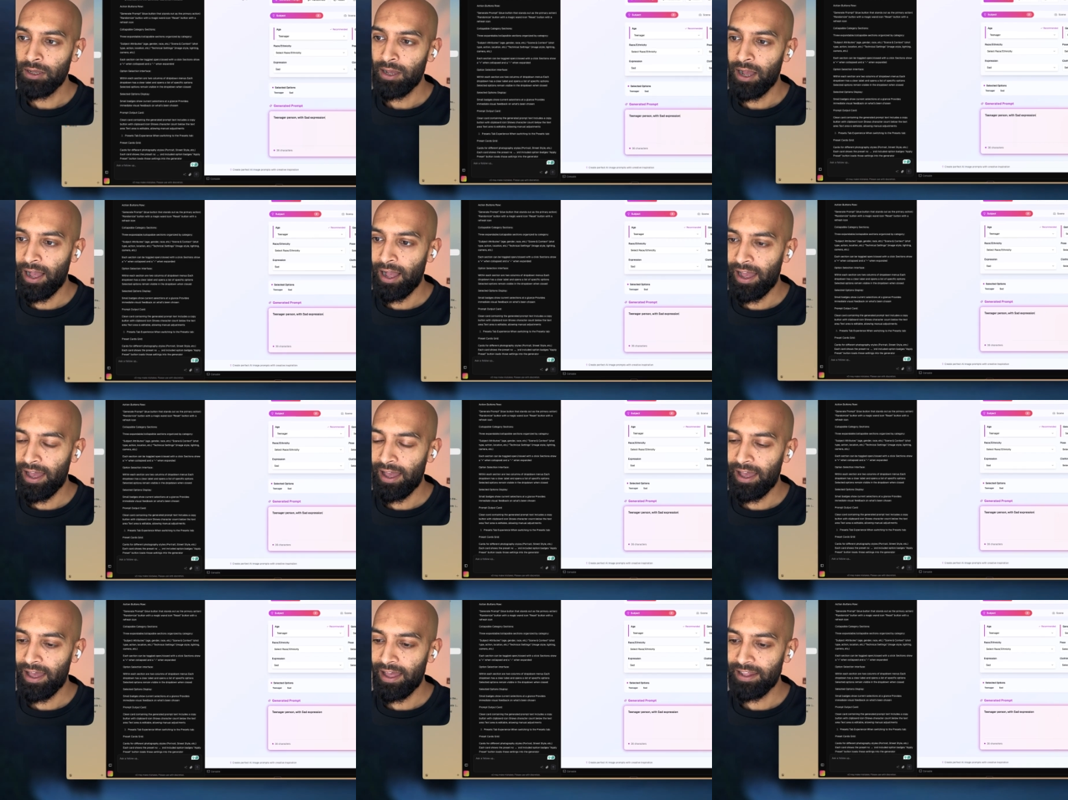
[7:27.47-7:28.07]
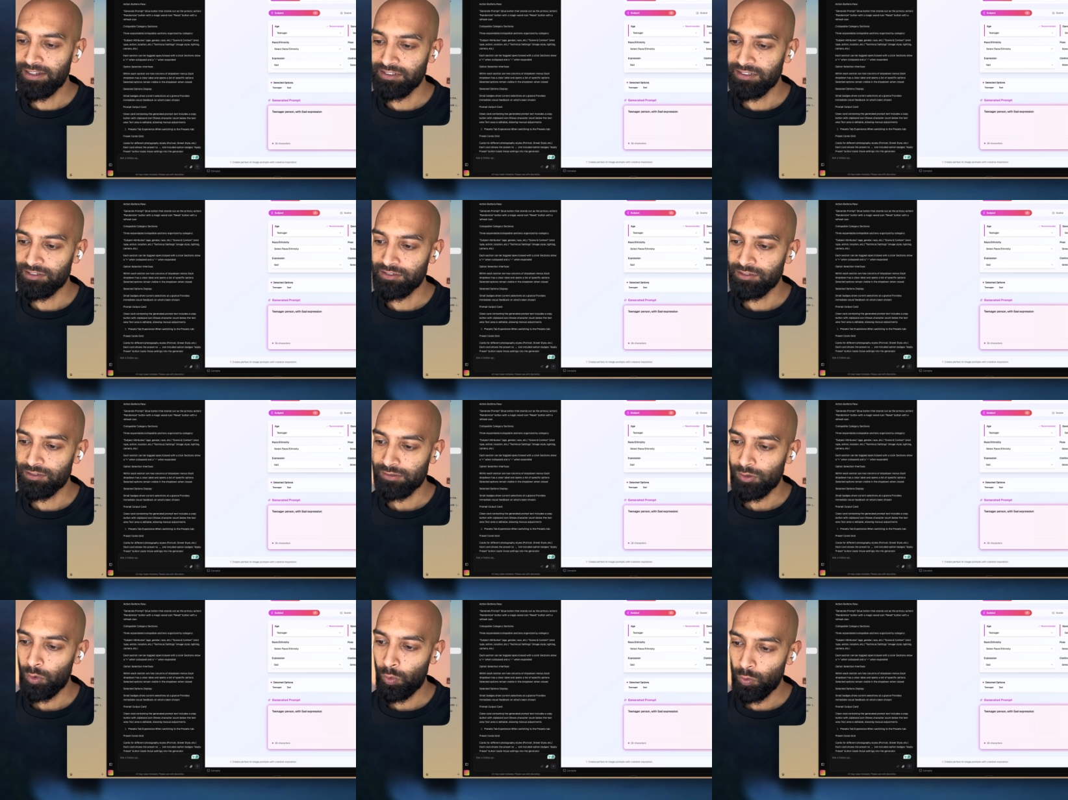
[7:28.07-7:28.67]

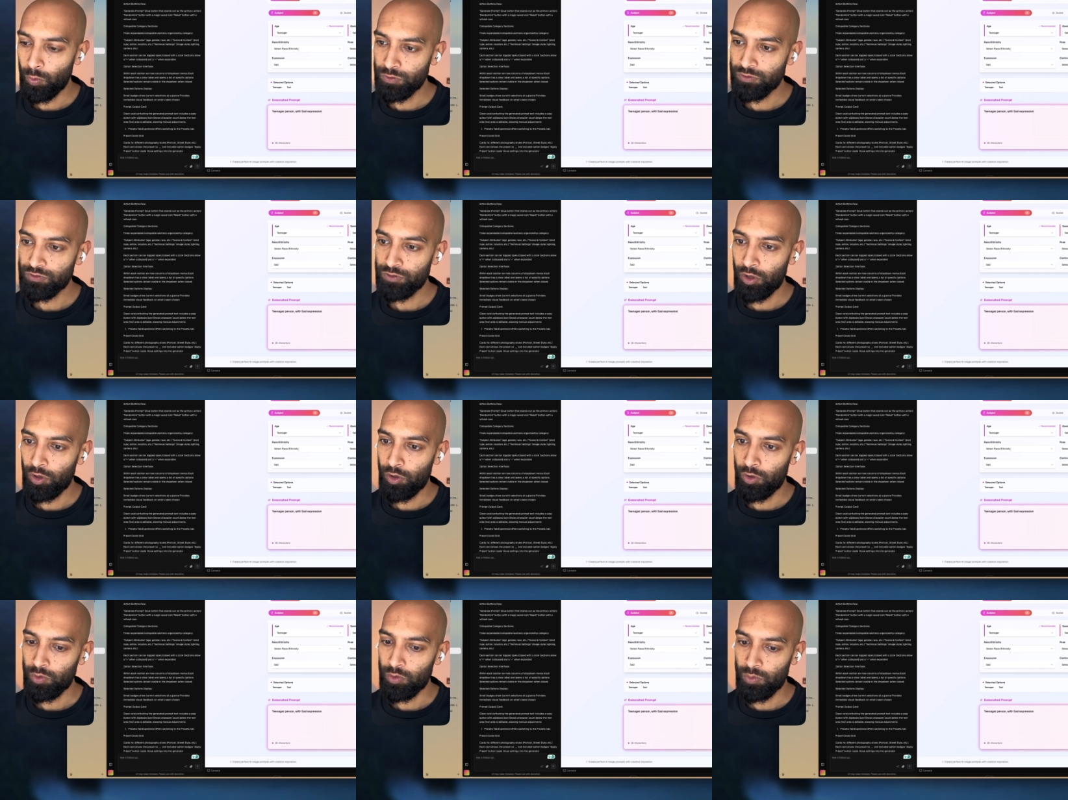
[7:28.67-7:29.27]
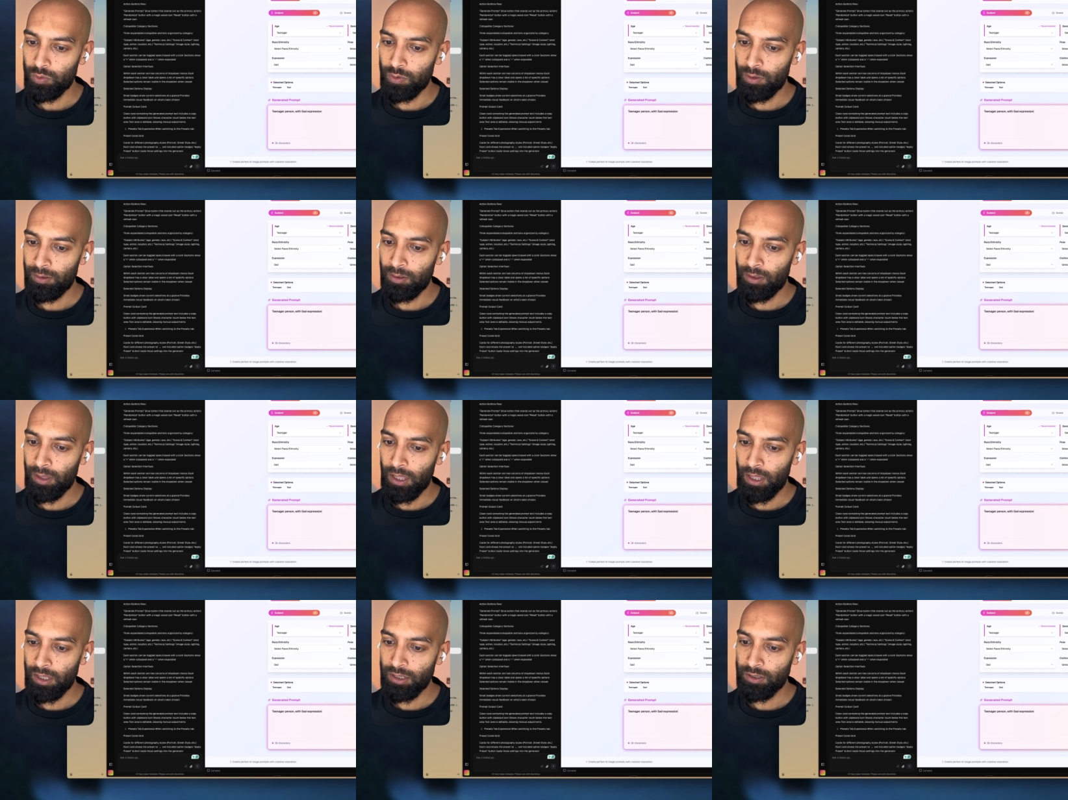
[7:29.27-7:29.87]
And also
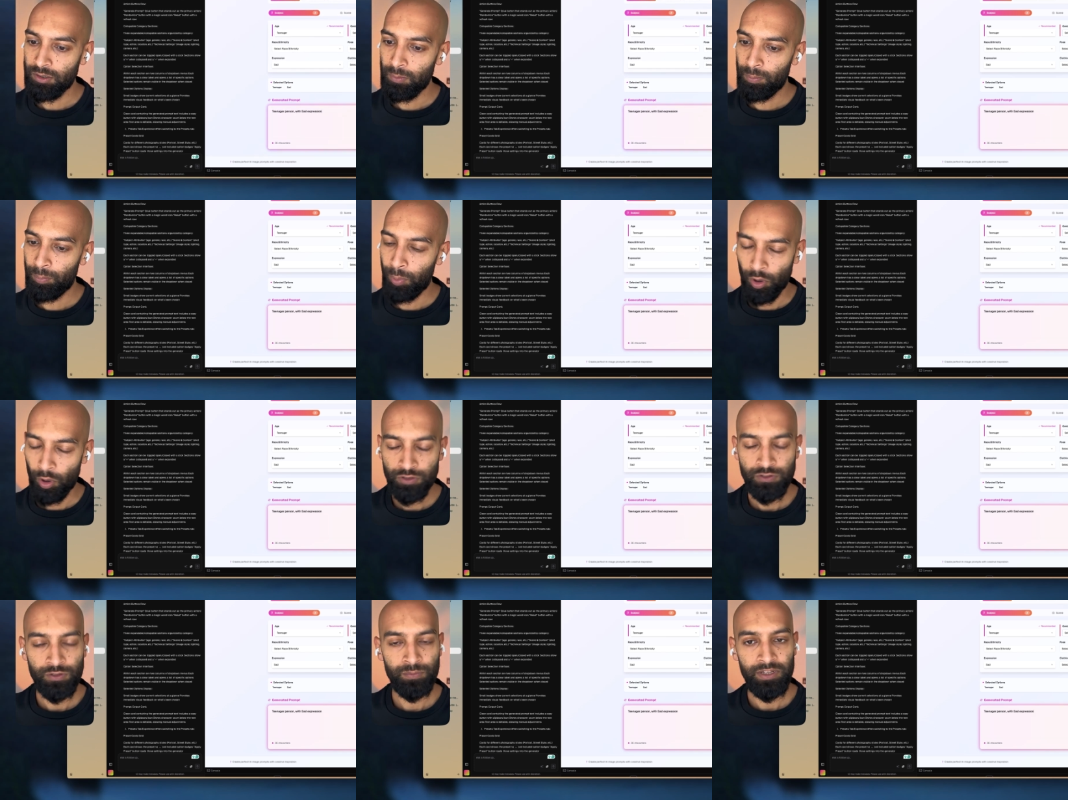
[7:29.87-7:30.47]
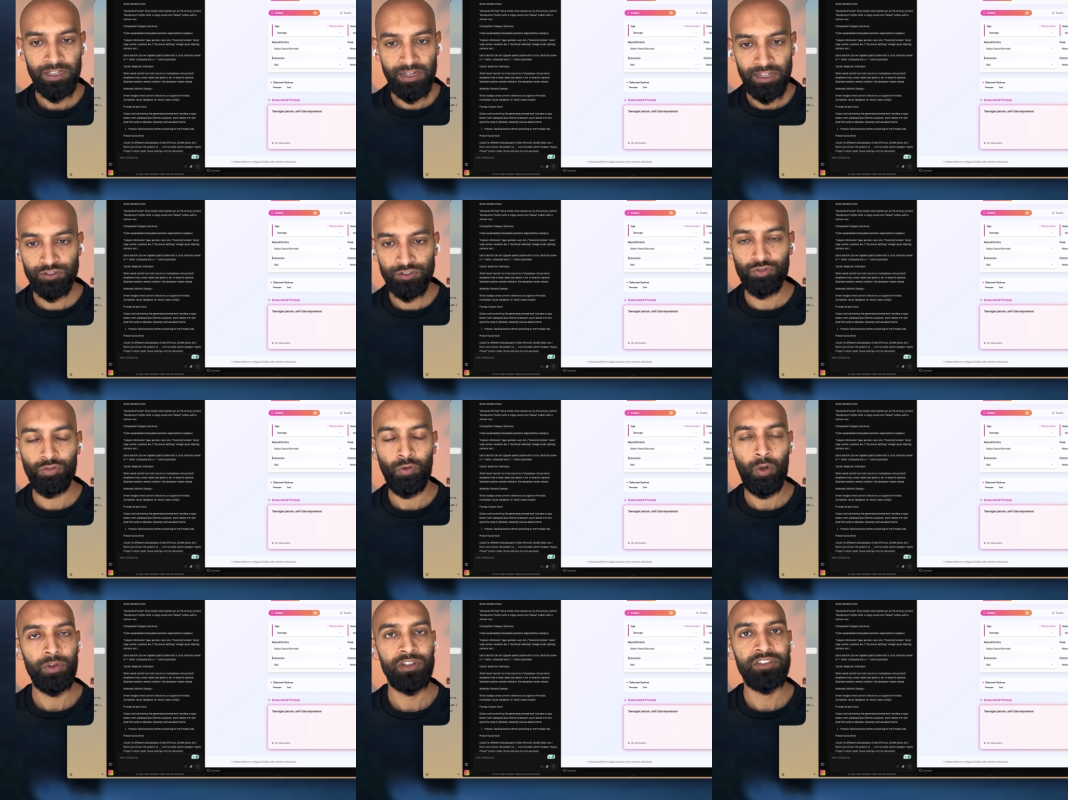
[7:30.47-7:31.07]
possibly let's
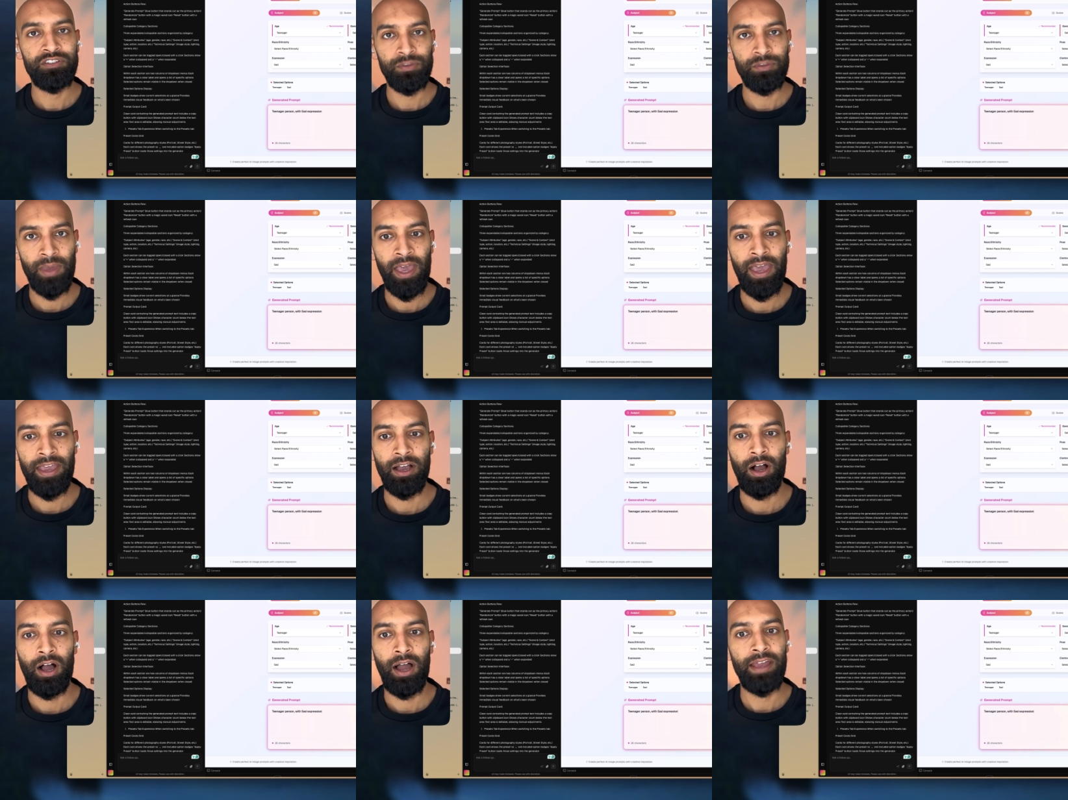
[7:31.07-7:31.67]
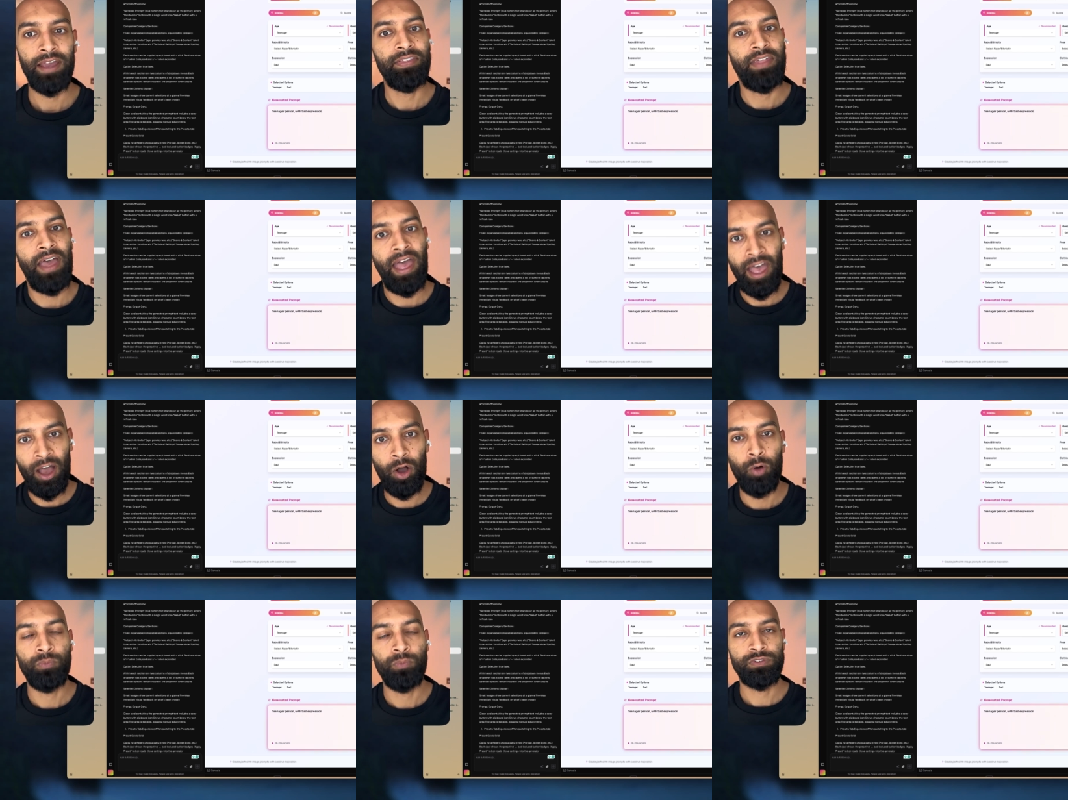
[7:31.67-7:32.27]
throw in some AI that
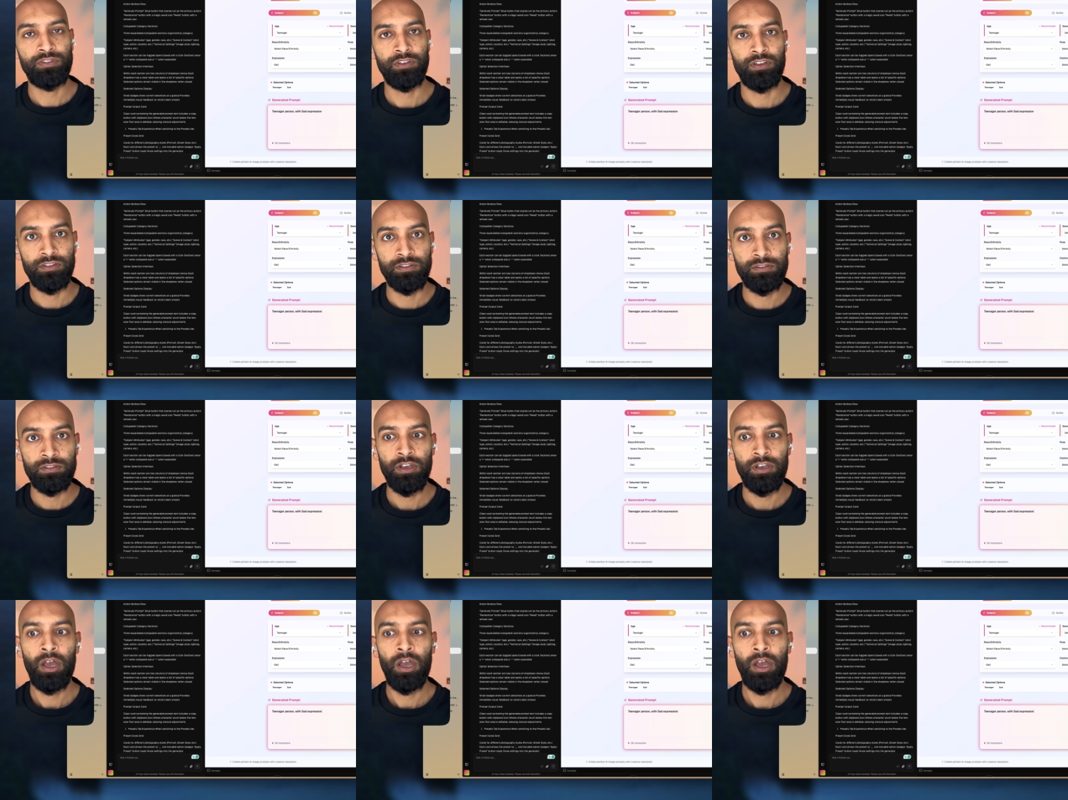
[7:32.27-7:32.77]
helps us